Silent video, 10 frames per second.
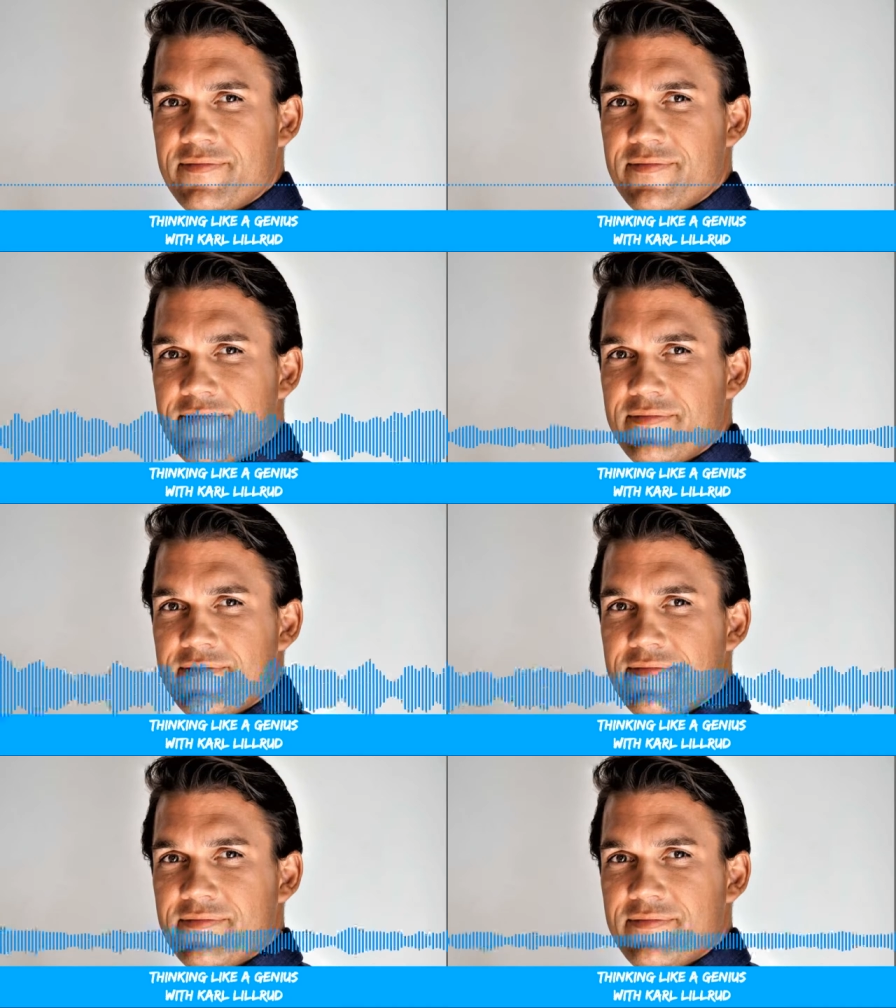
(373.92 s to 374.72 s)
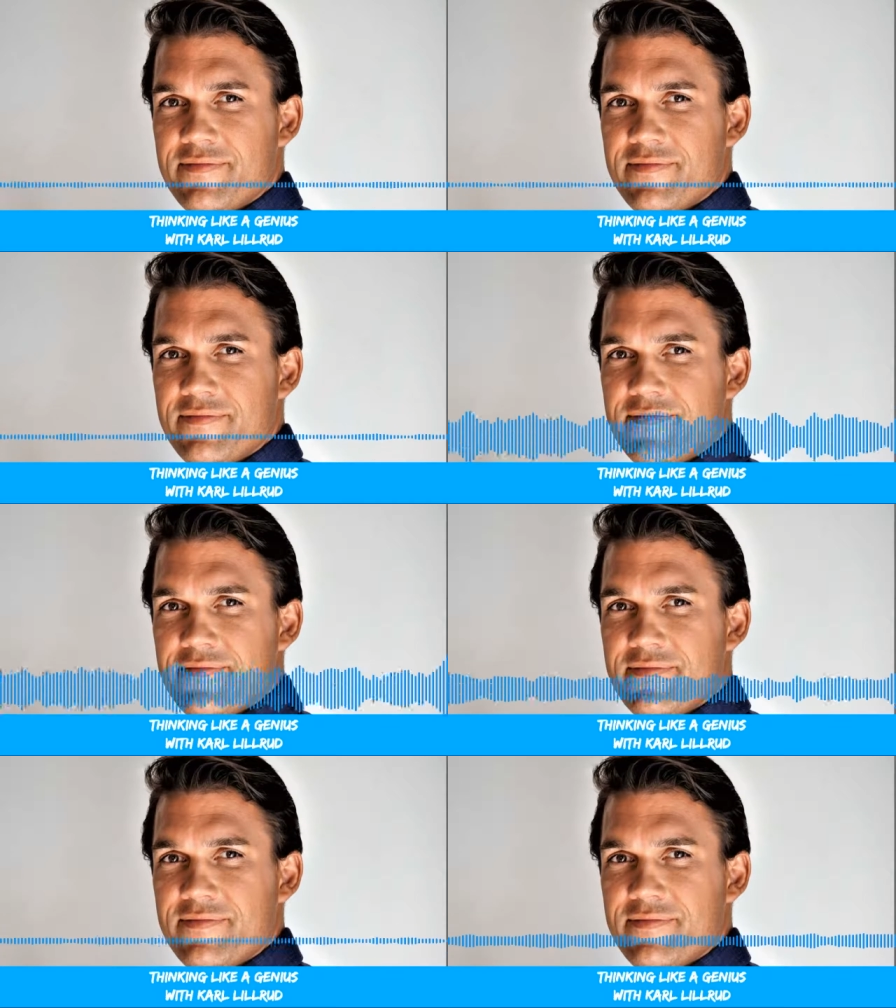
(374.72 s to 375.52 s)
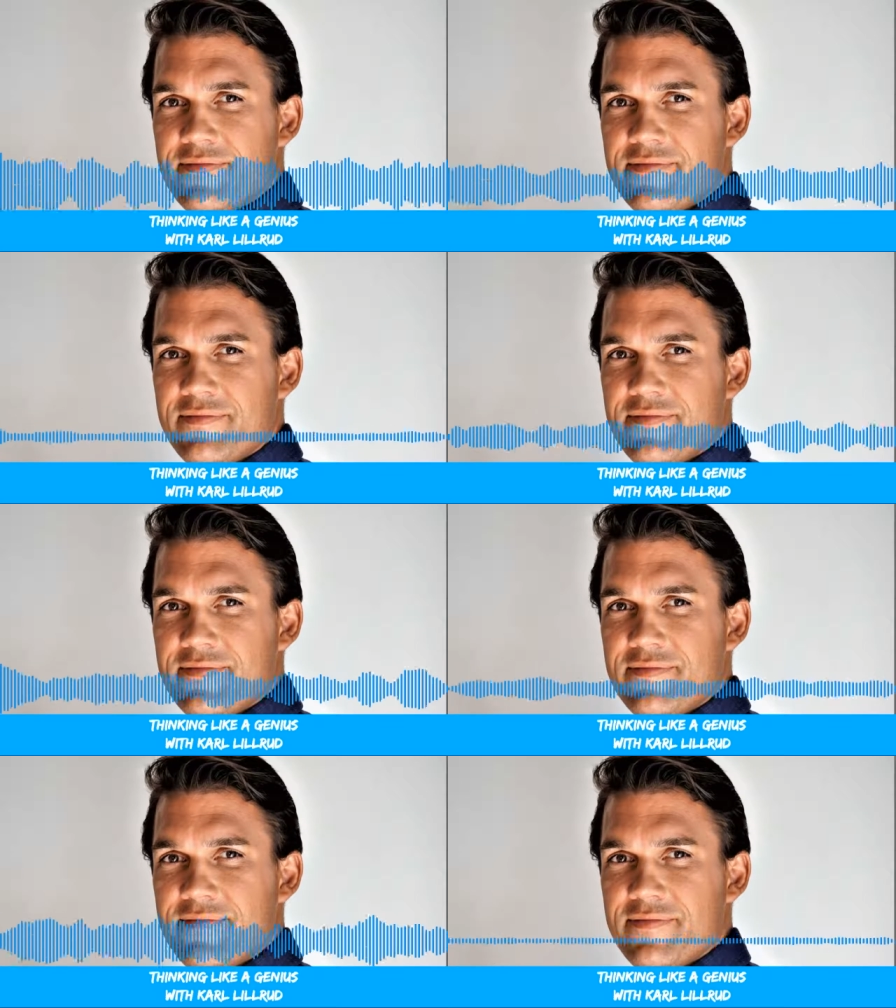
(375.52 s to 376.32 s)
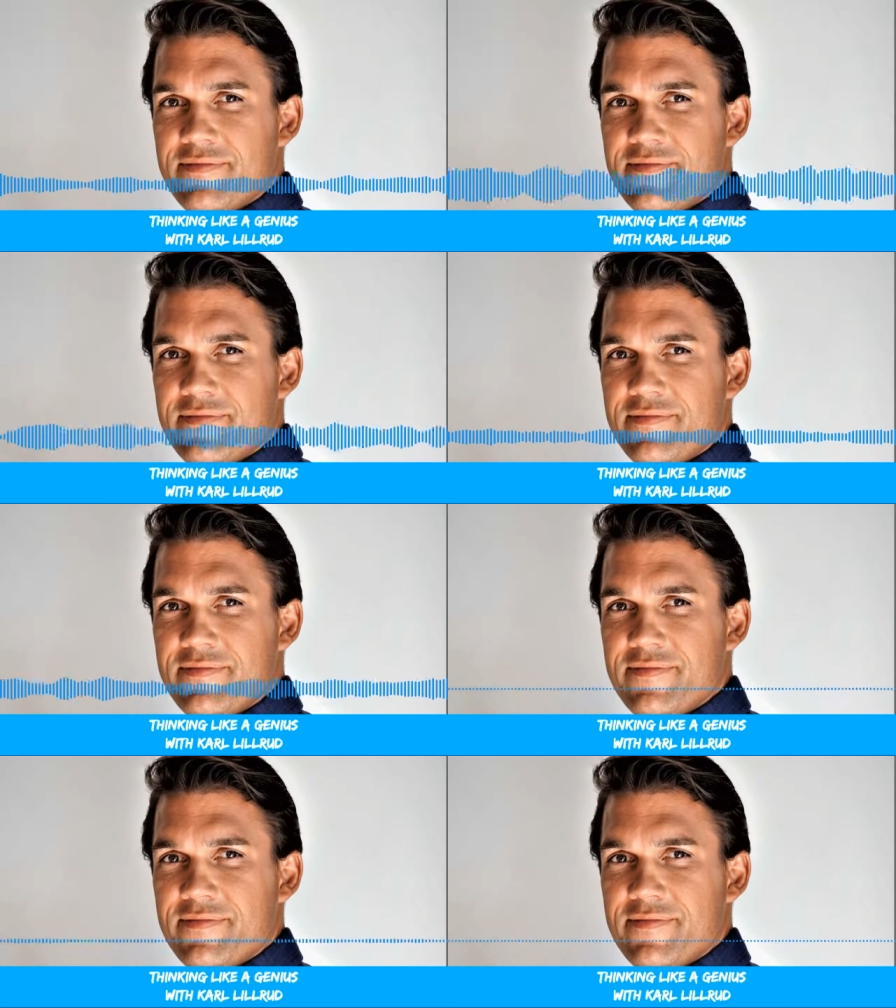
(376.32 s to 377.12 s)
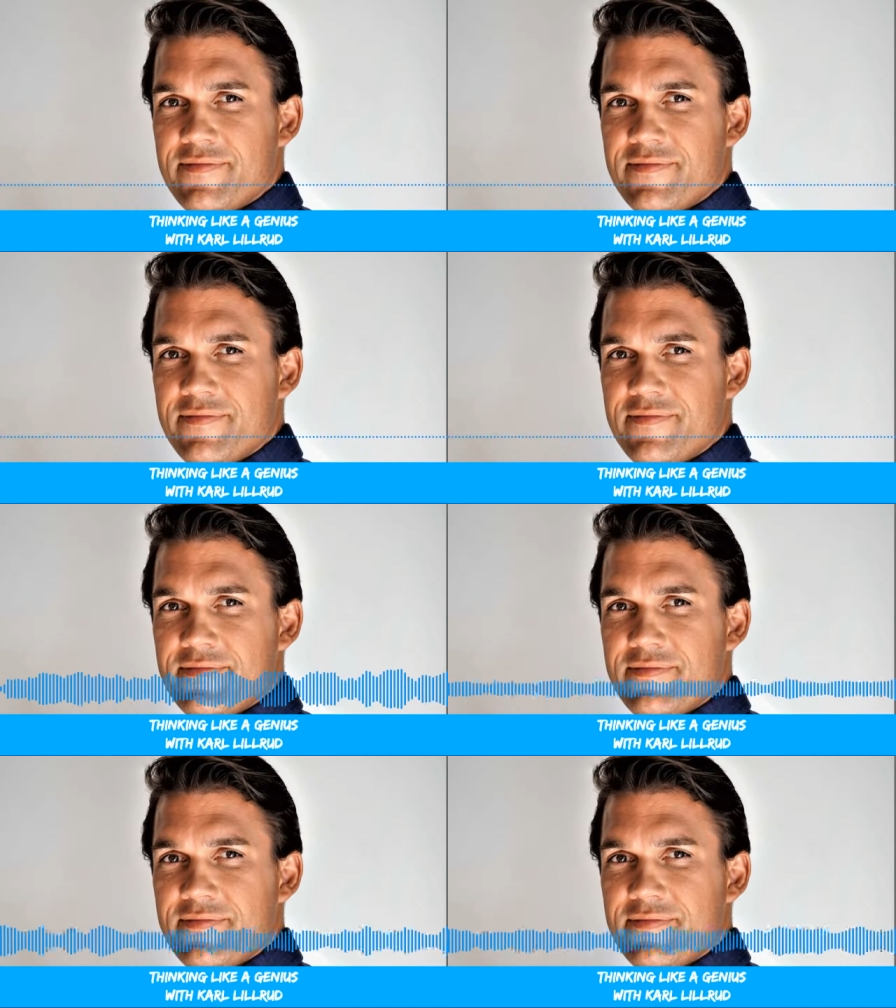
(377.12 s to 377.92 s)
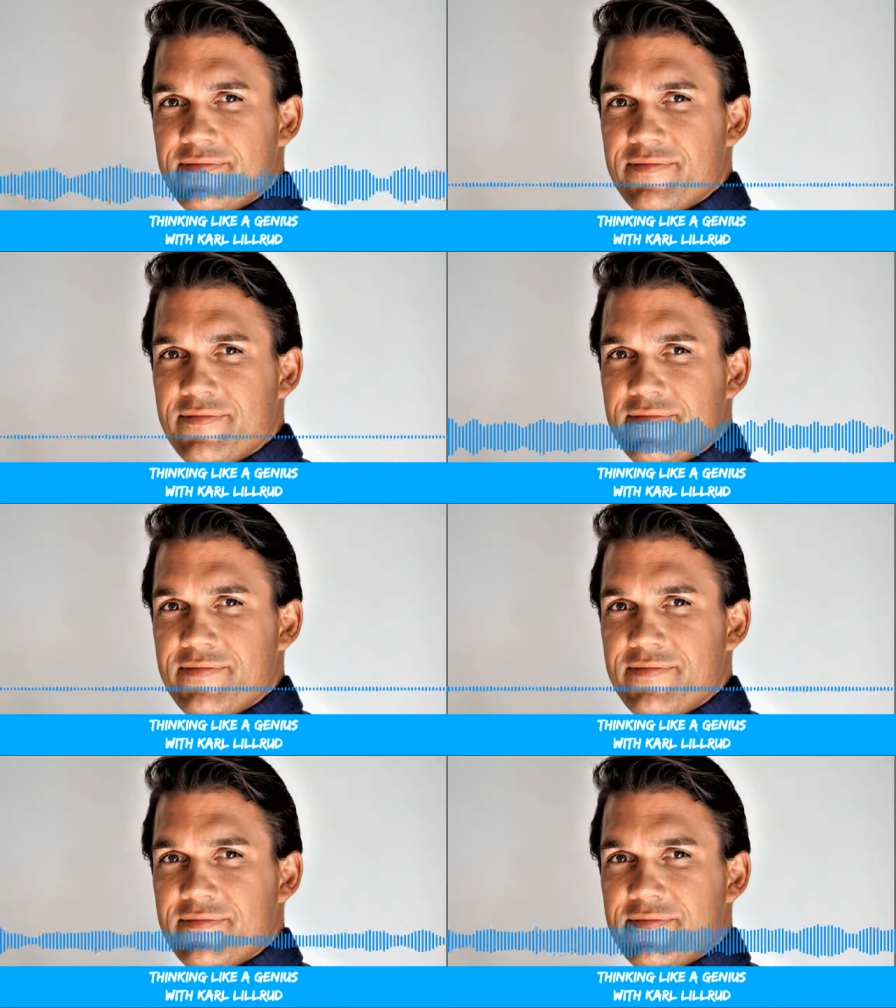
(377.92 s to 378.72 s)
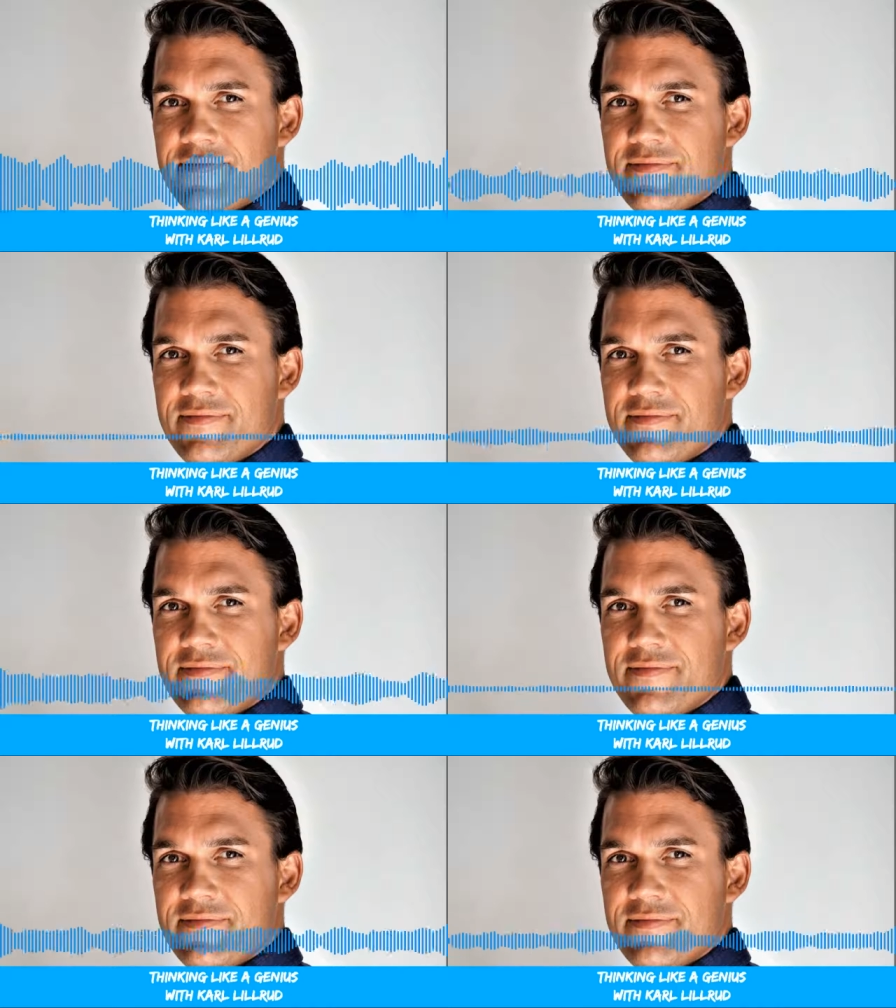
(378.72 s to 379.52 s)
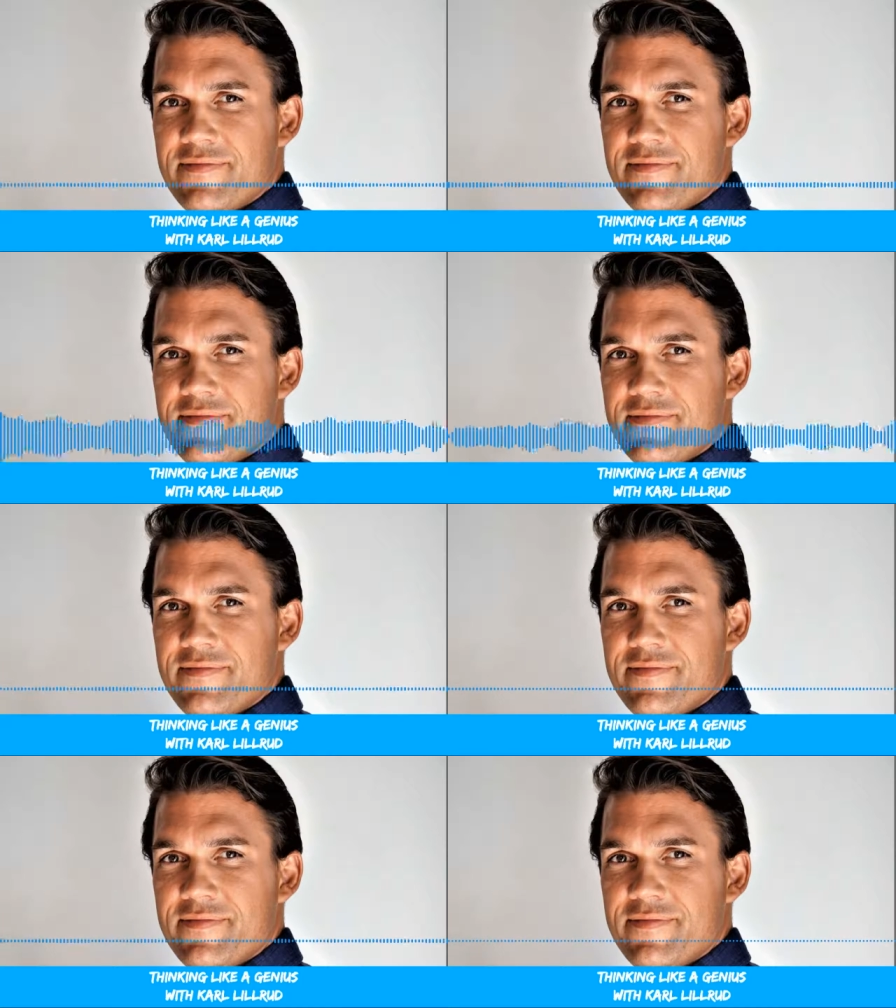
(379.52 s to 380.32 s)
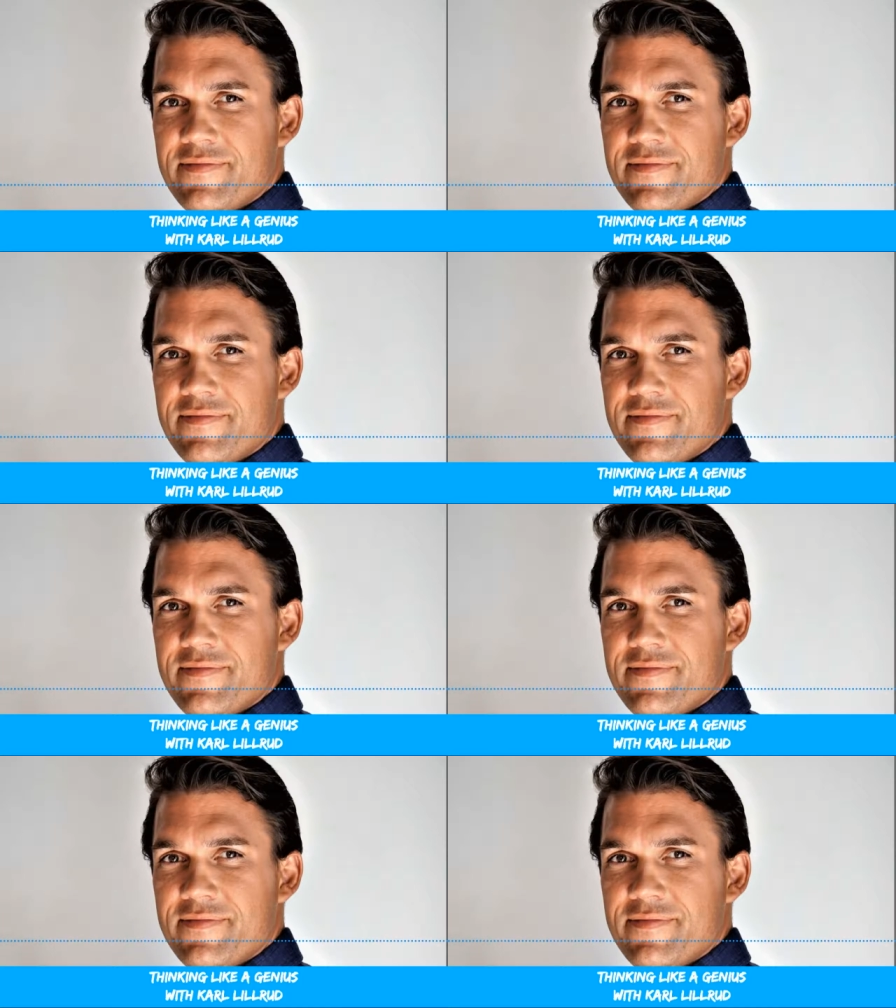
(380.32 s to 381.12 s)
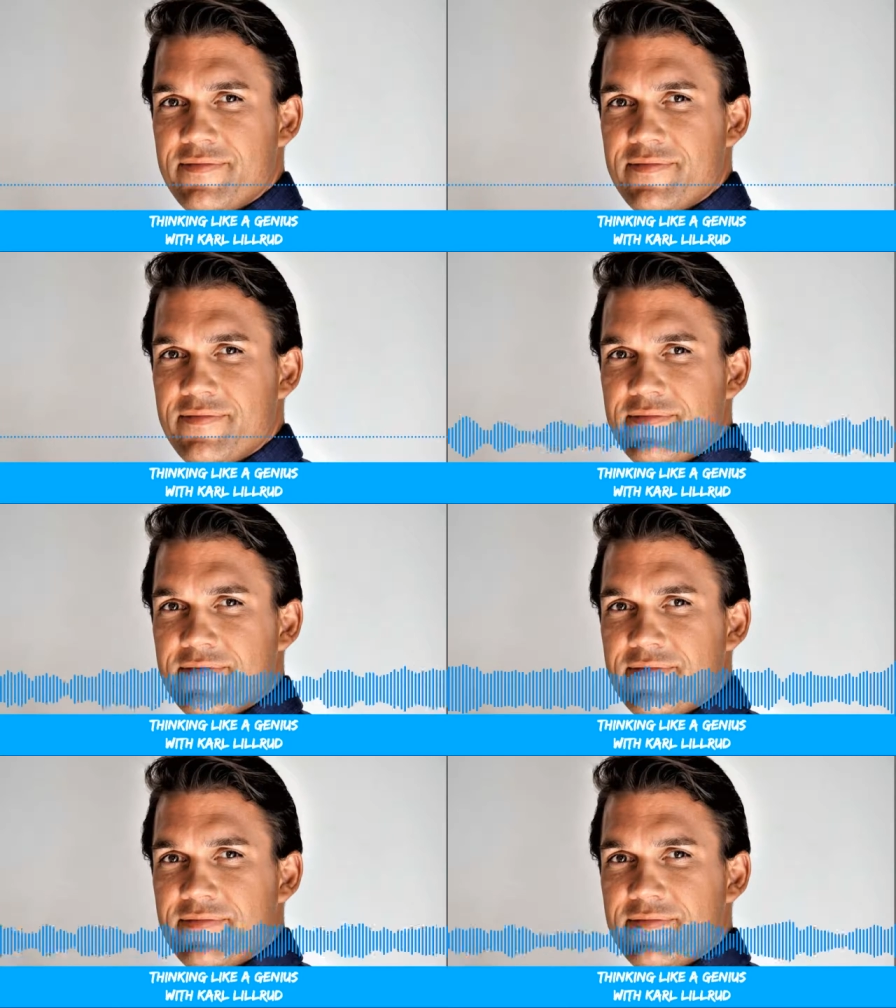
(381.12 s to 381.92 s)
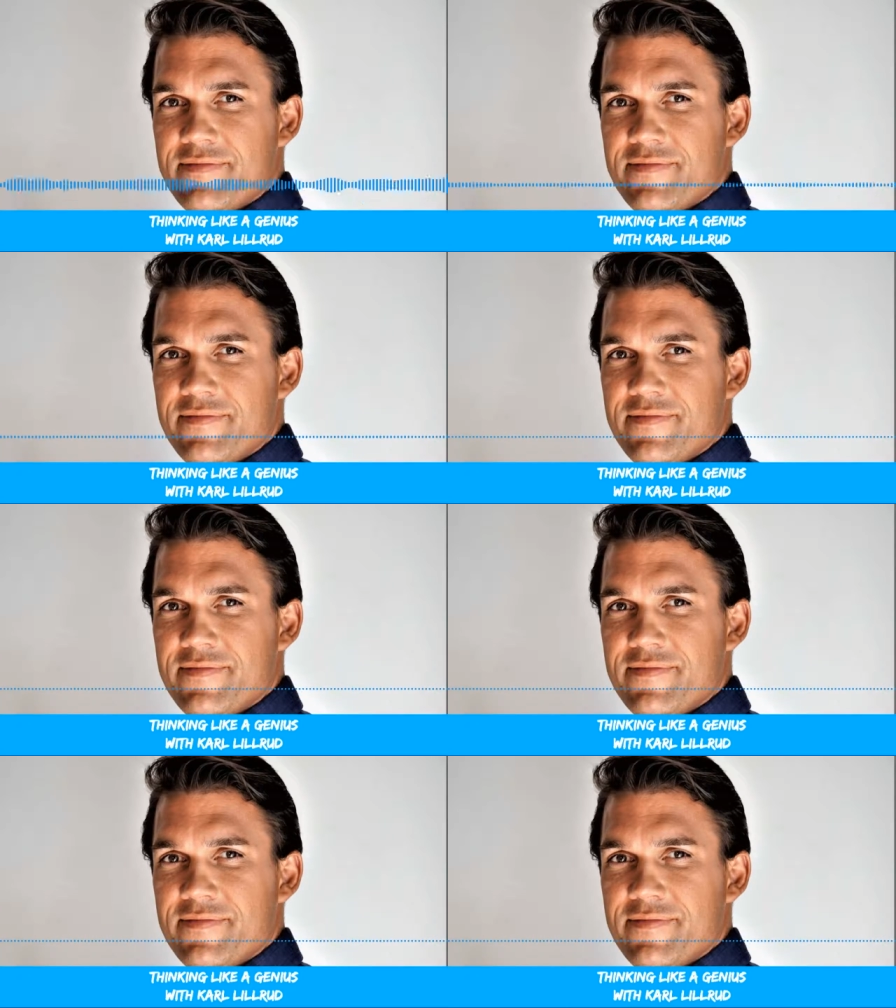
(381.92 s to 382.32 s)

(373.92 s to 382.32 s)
by challenge, uh, but challenge the assumption a little bit and see if, if that assumption actually is correct. Um,